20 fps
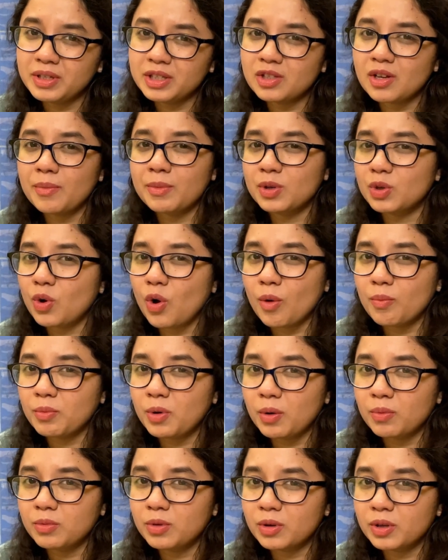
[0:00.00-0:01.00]
So I'm going to
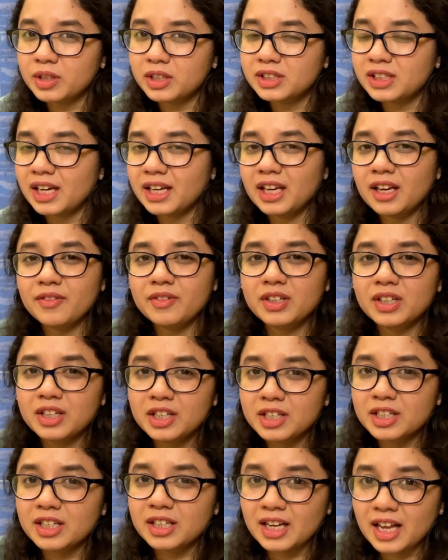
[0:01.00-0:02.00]
kom kore this. I gave it a
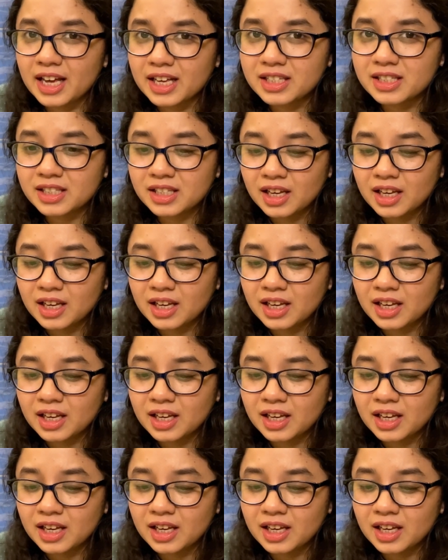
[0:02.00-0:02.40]
little less.